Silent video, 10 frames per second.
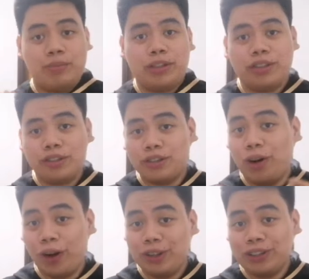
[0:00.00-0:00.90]
much
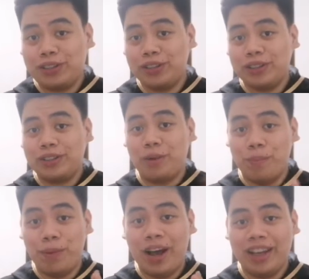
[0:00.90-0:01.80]
all the triggers
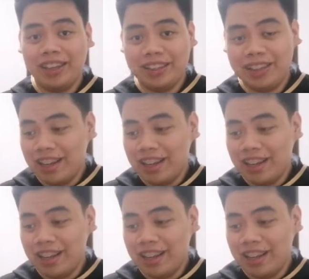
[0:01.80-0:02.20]
combined.